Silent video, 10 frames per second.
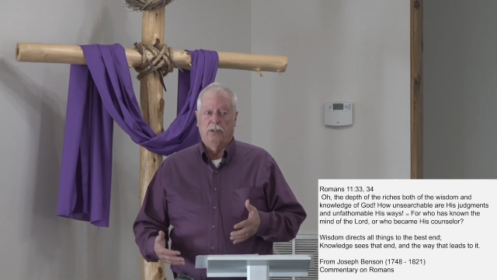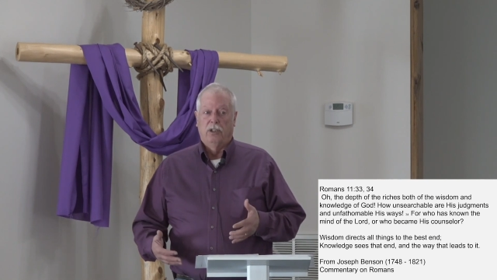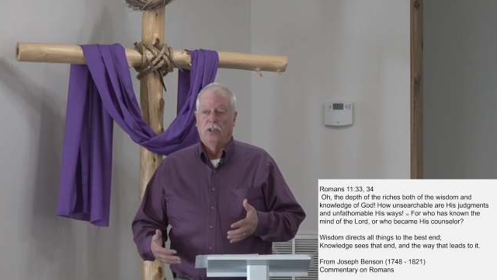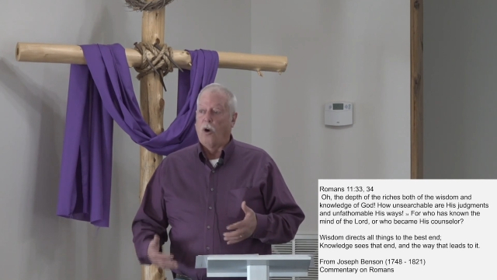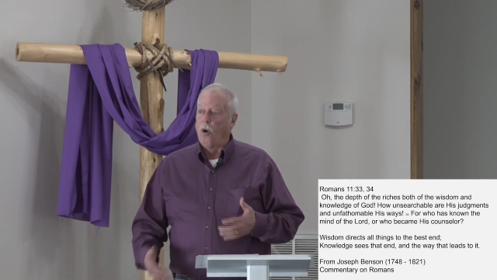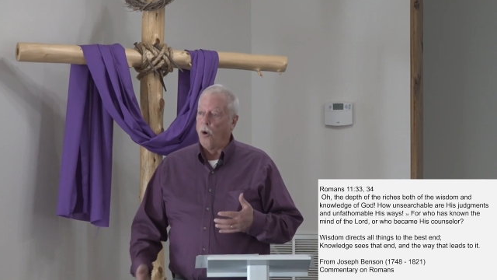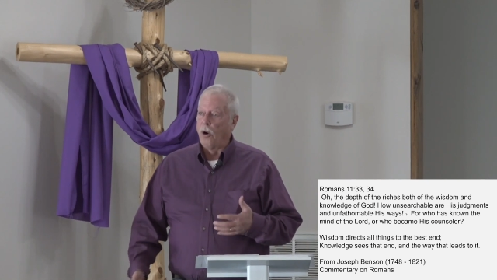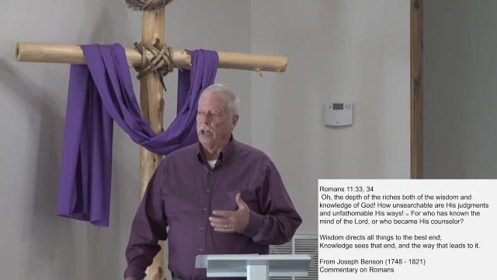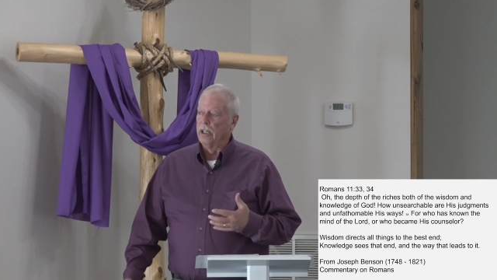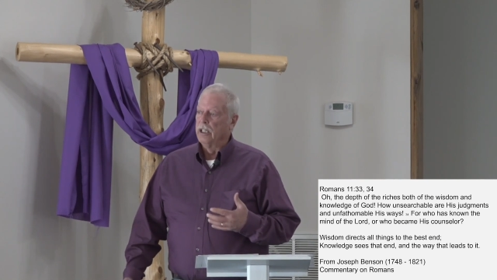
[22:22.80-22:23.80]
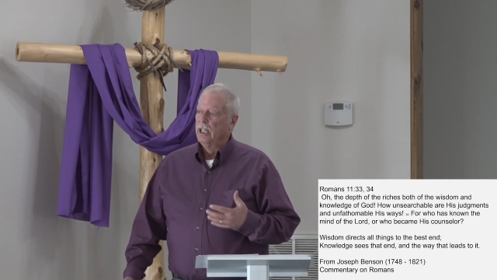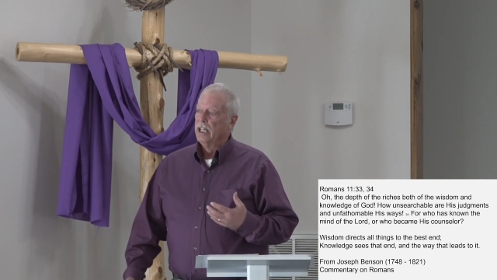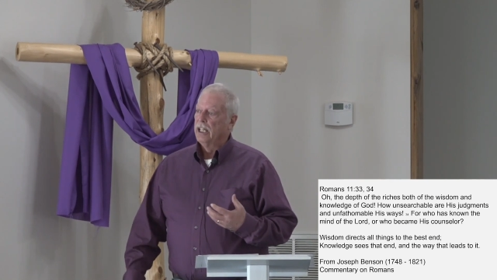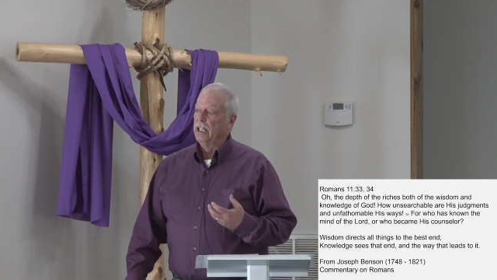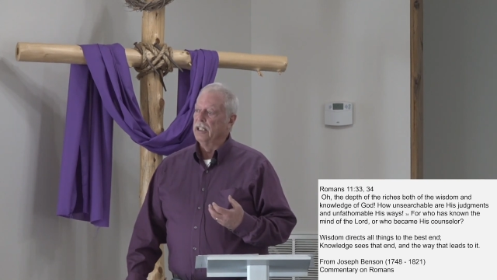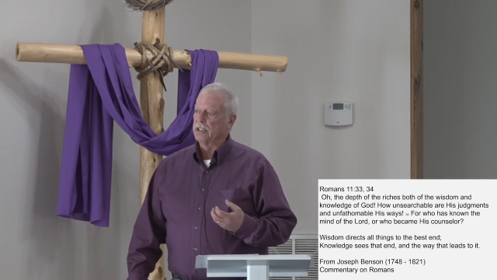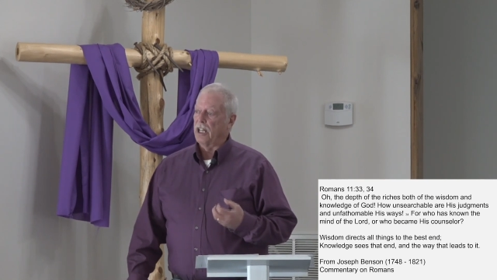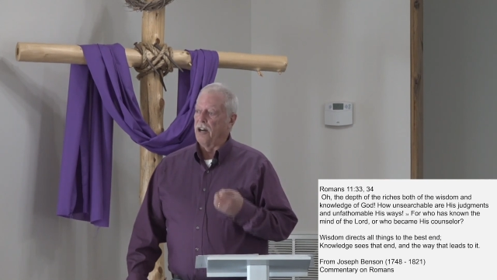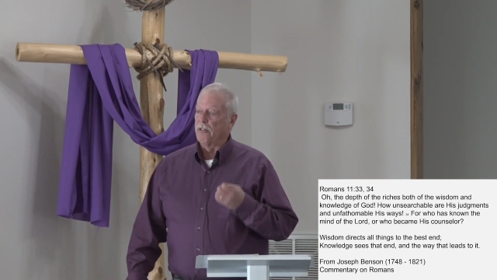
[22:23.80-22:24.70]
Or is our